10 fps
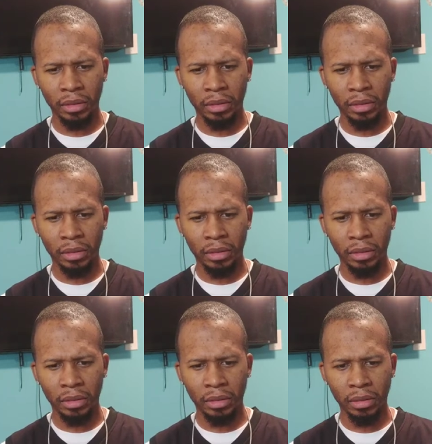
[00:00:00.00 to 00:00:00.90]

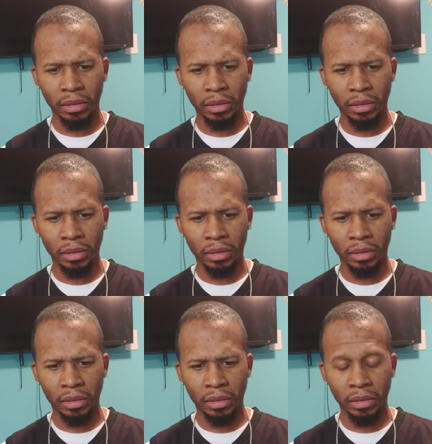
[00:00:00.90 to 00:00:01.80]

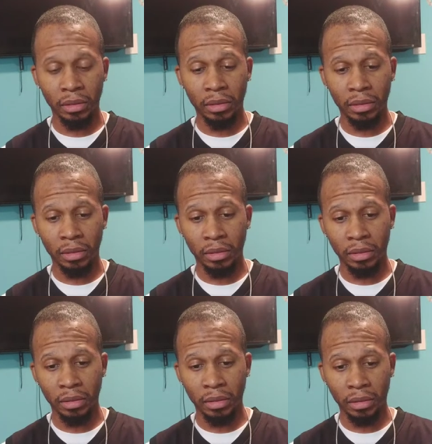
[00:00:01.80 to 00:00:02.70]

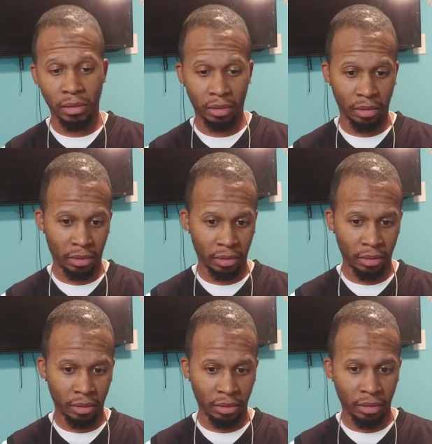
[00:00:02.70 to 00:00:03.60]

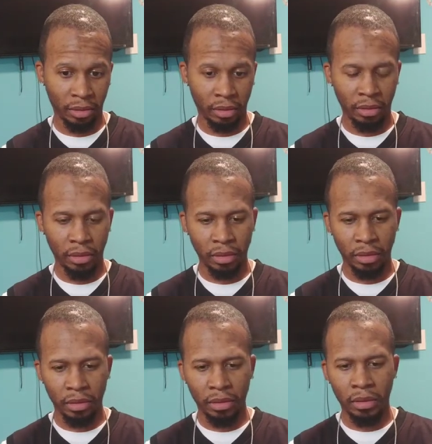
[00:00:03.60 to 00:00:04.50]

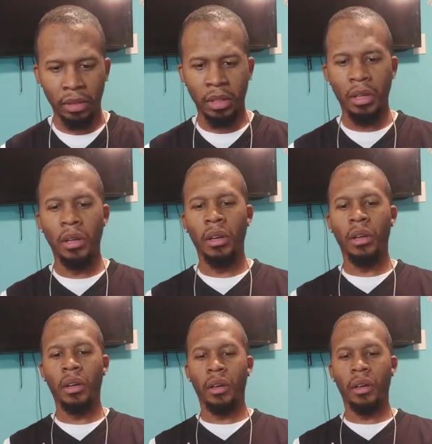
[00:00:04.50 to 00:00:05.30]
Nobody speaks.